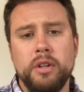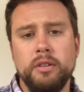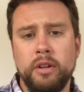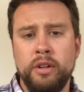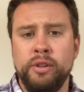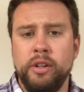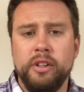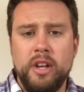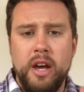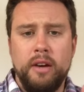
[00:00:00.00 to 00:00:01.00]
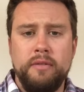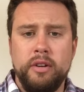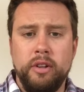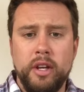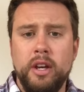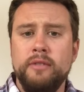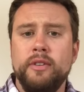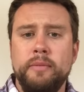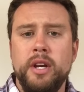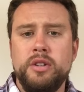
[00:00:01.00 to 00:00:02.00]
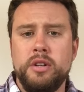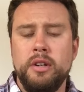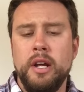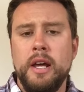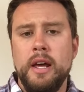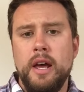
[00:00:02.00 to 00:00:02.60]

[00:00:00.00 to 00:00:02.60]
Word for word: but clearly have your like information